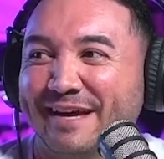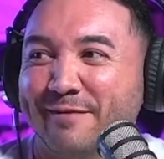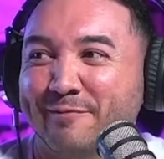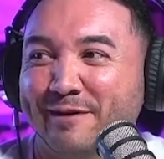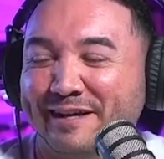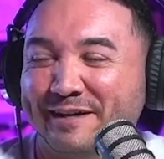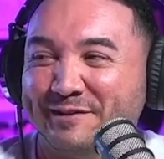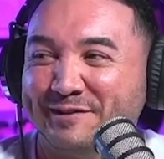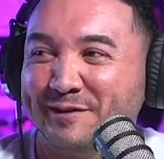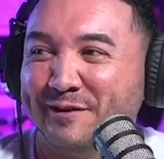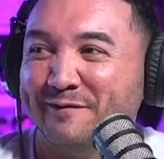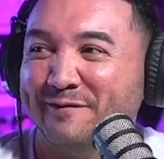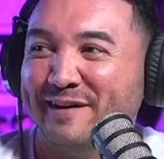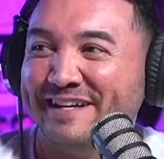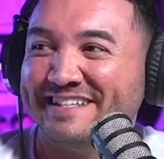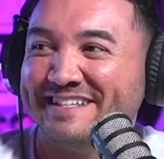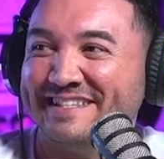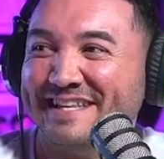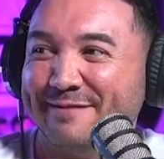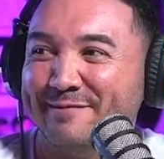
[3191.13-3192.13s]
but it was so
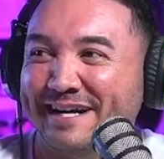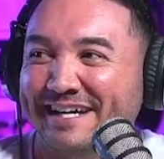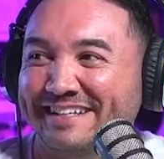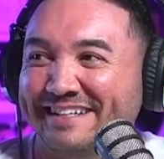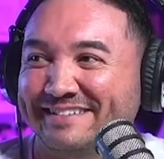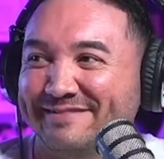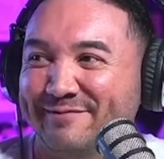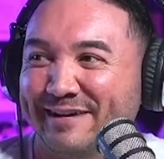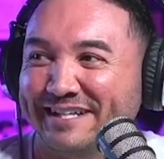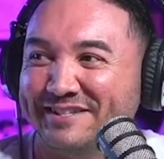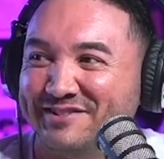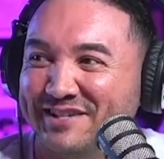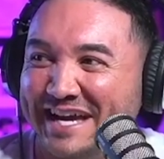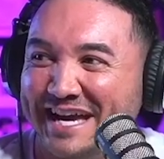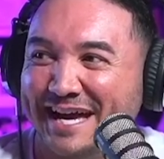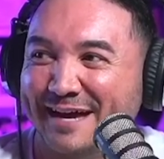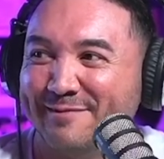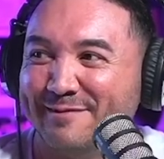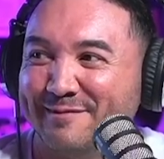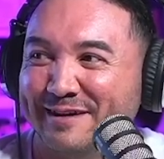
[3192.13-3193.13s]
fun is that my, my jab